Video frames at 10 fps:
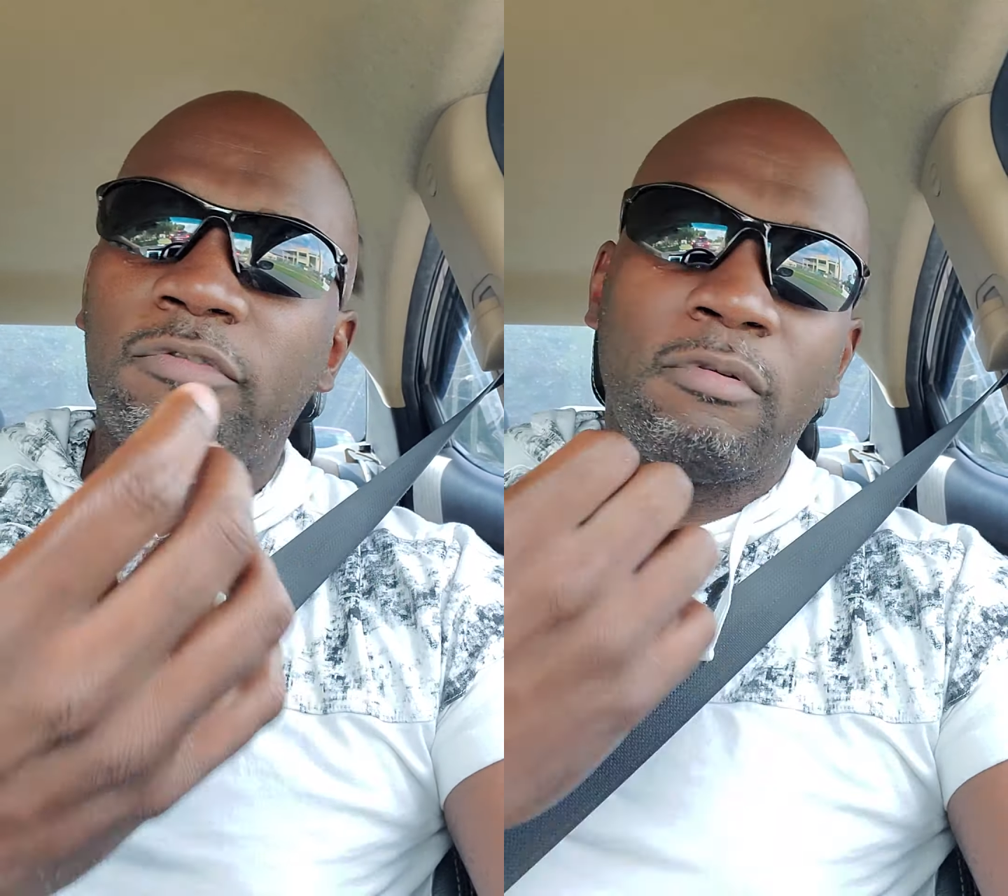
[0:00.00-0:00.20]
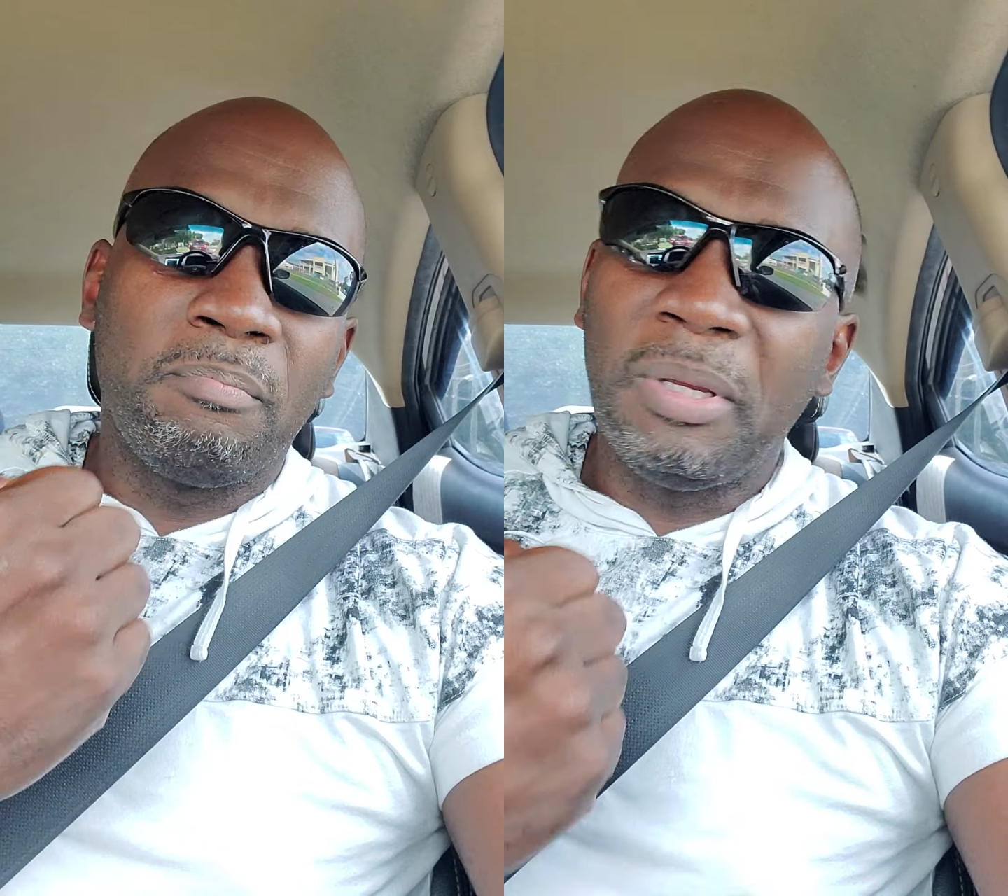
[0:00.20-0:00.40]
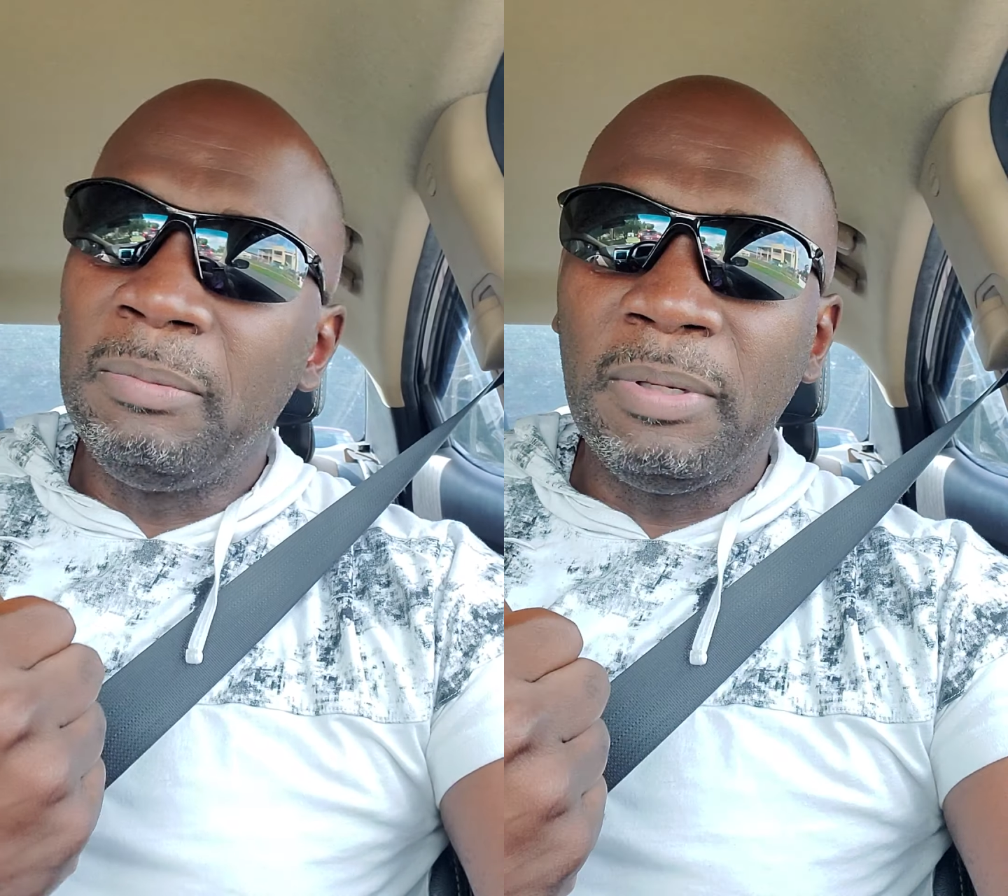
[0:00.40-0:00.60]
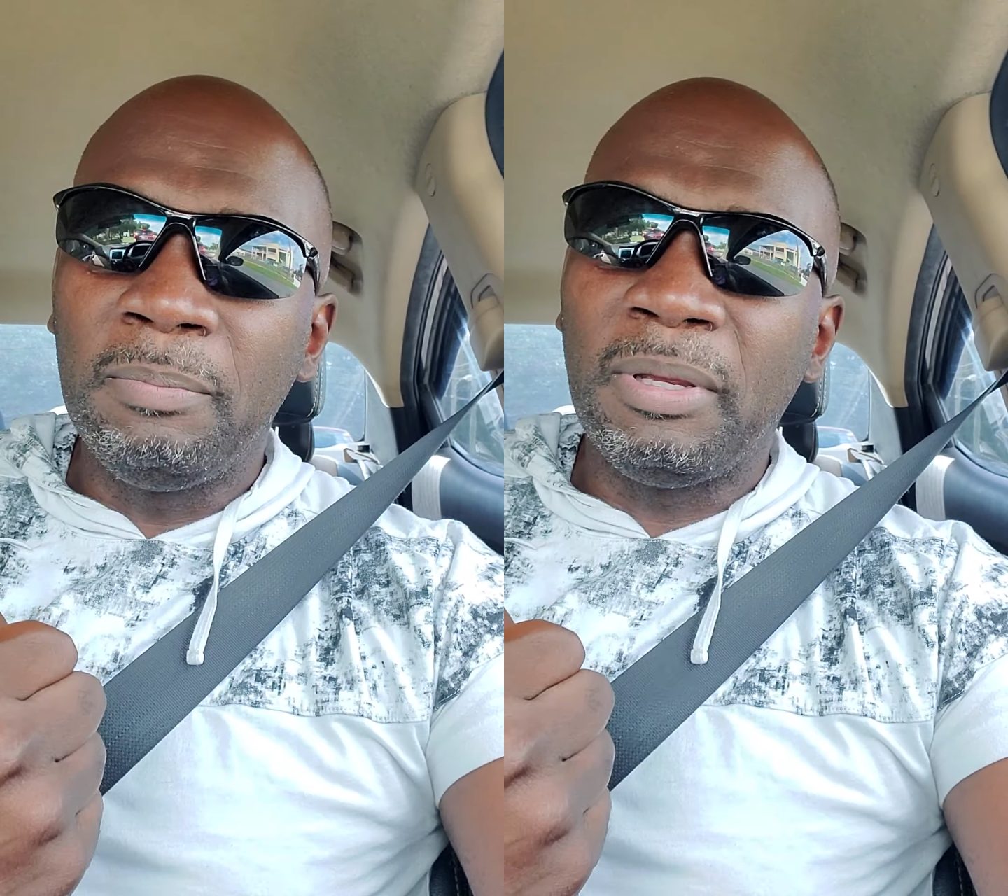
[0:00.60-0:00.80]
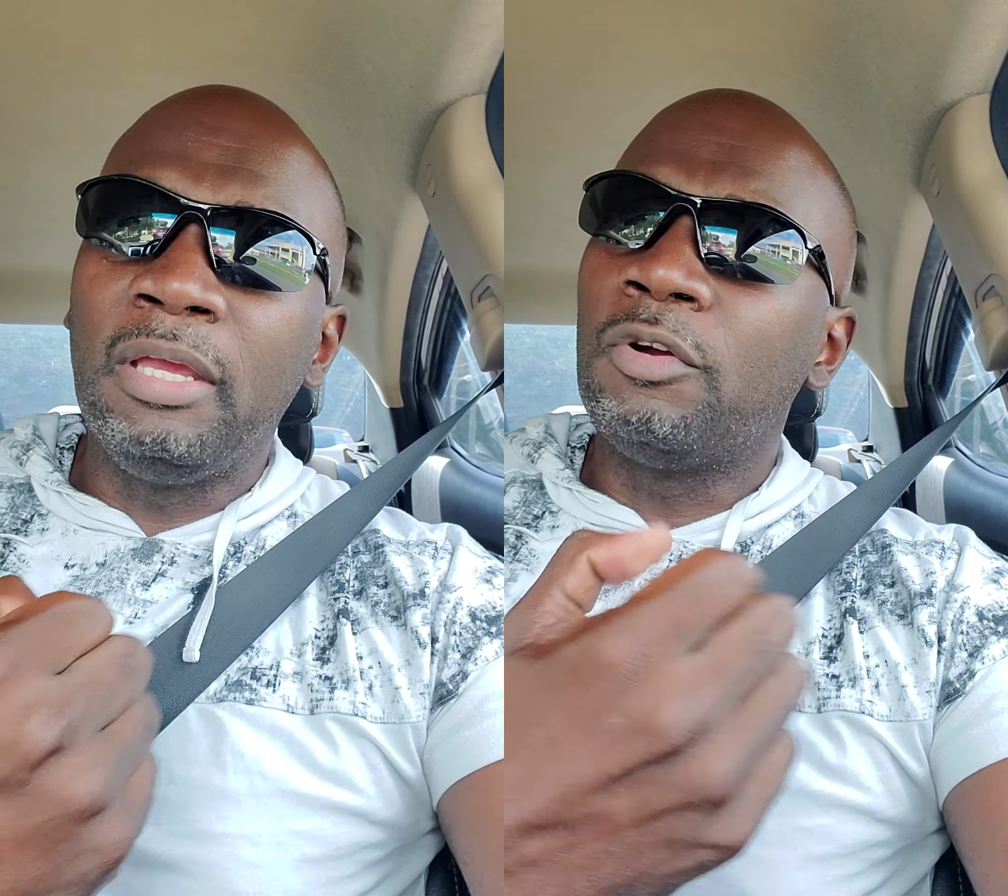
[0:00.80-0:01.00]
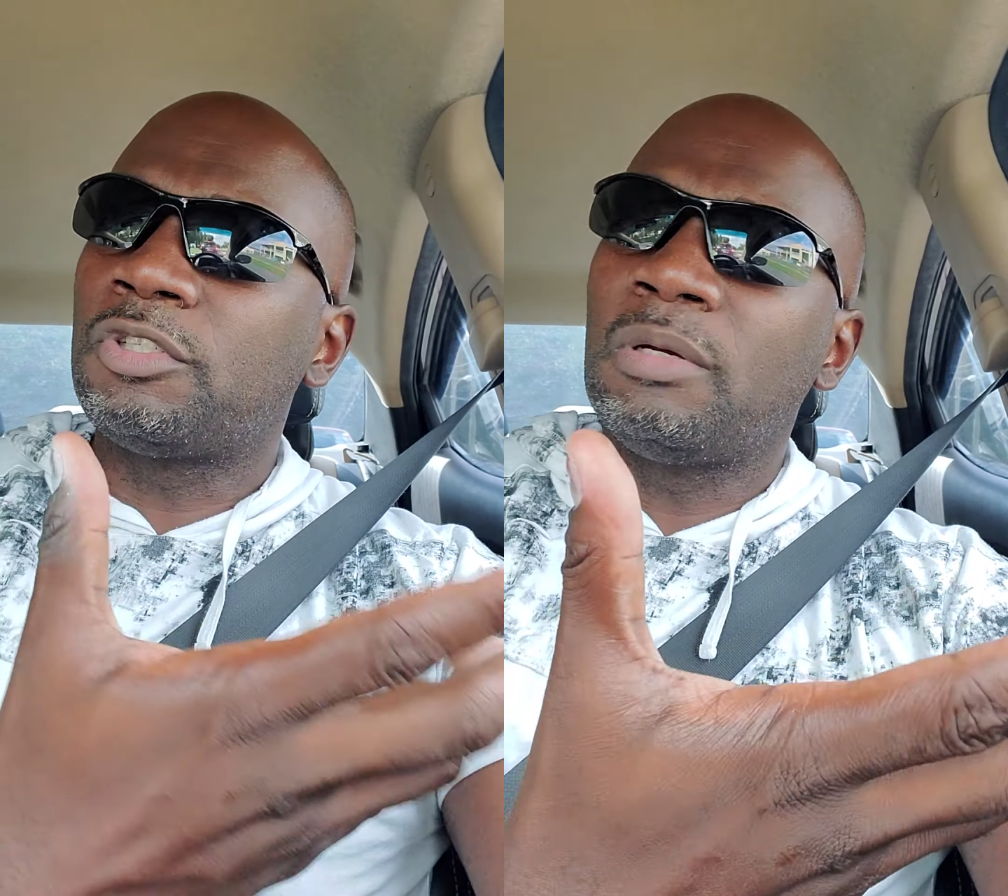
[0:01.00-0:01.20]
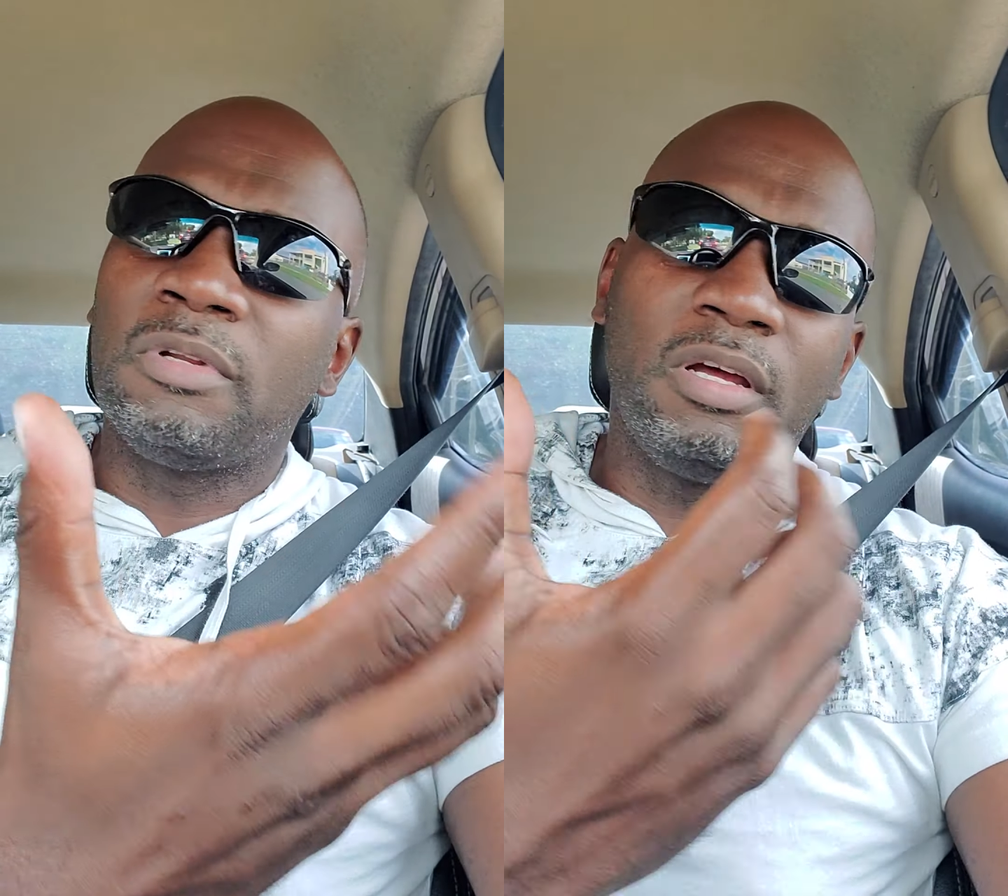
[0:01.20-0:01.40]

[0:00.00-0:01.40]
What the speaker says: from PPP or some of